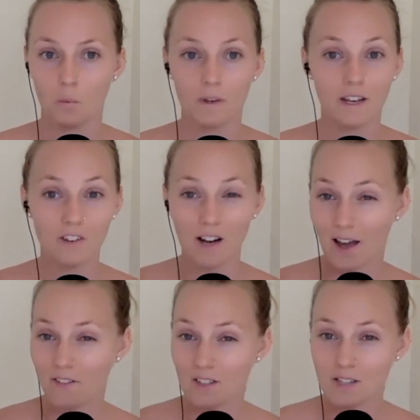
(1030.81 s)
We never
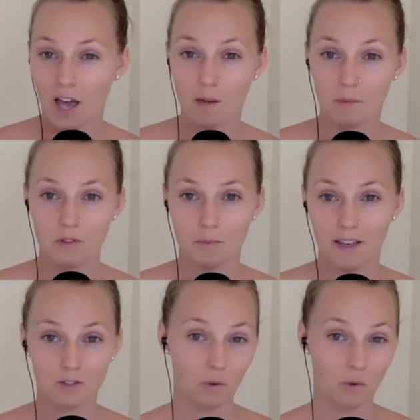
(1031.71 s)
have the time or space,